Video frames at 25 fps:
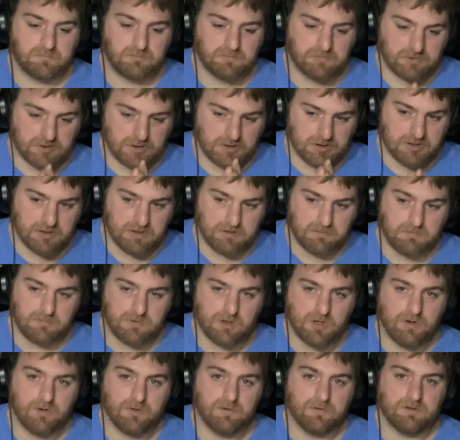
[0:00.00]
to keep
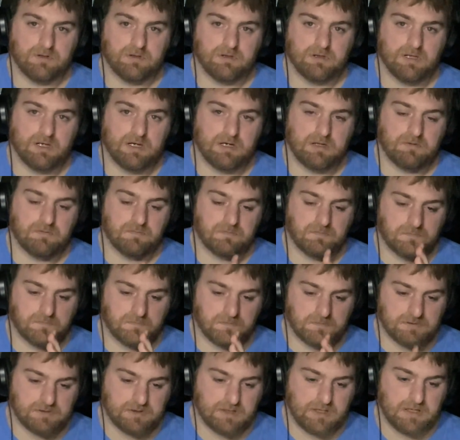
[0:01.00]
going in life,
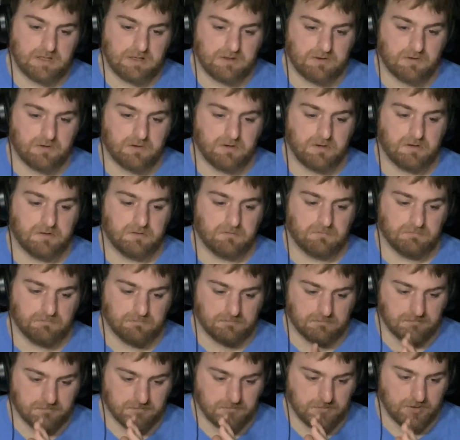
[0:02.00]
staying on
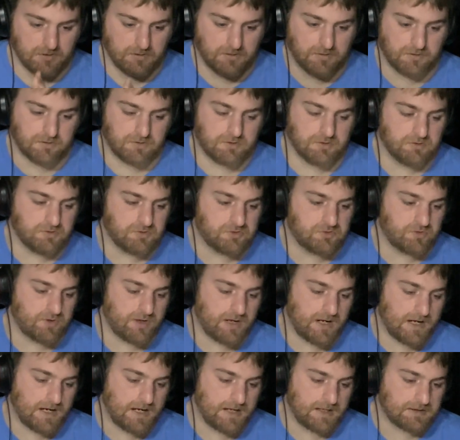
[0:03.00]
a good
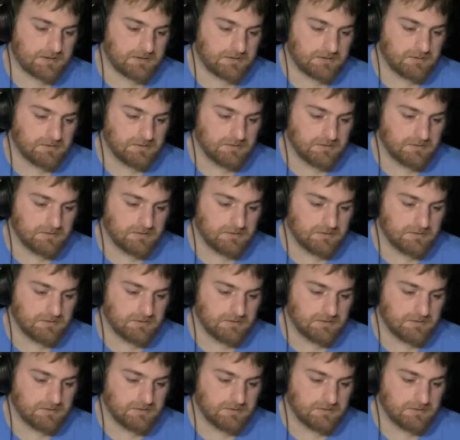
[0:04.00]
track.